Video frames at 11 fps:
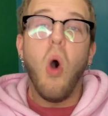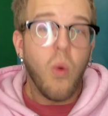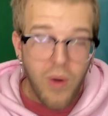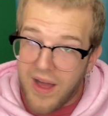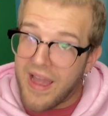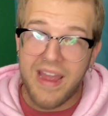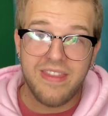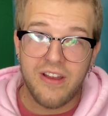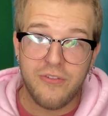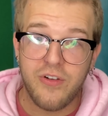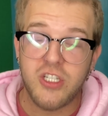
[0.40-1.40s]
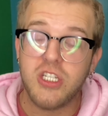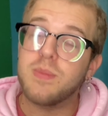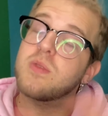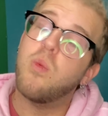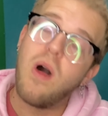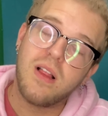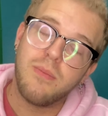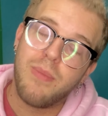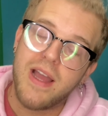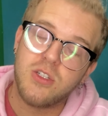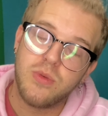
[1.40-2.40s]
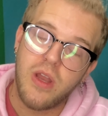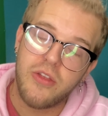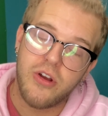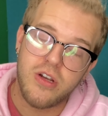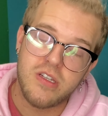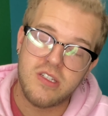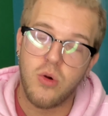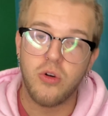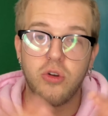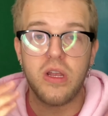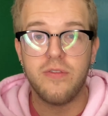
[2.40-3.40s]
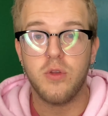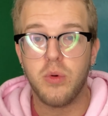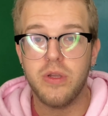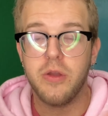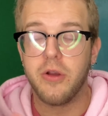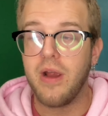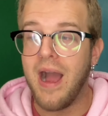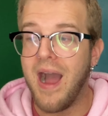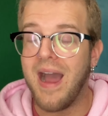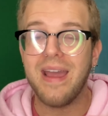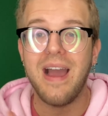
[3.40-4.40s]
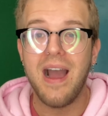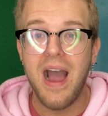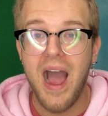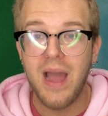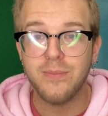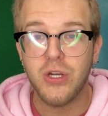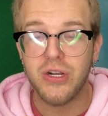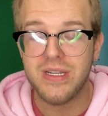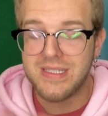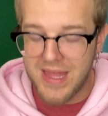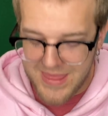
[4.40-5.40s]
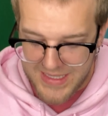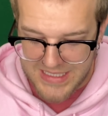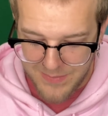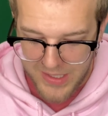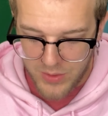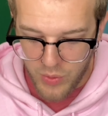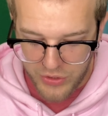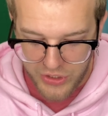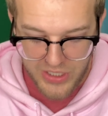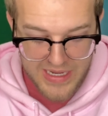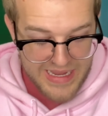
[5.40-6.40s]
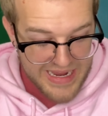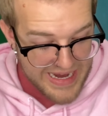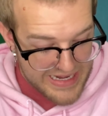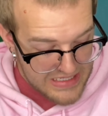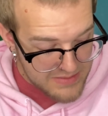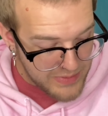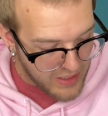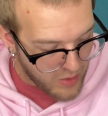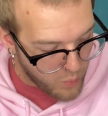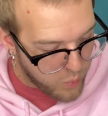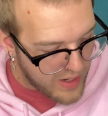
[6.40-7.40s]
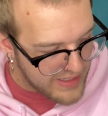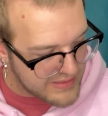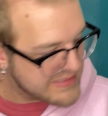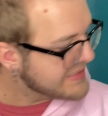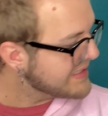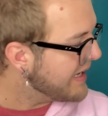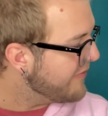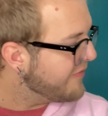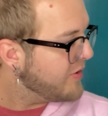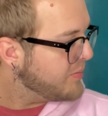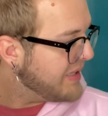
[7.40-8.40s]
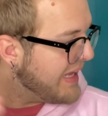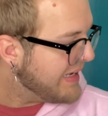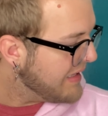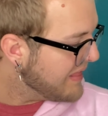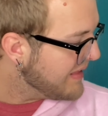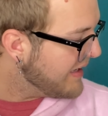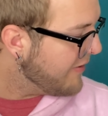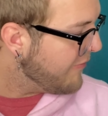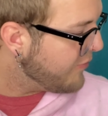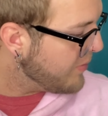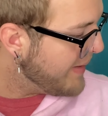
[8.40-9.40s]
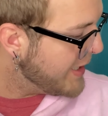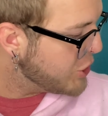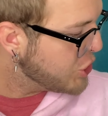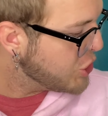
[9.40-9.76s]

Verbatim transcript: Well, hey there, friendships. Welcome back to another Curtis' Corner. If you are new here, hi, I'm Curtis. This is my corner. It has been a while since I have filmed anything for my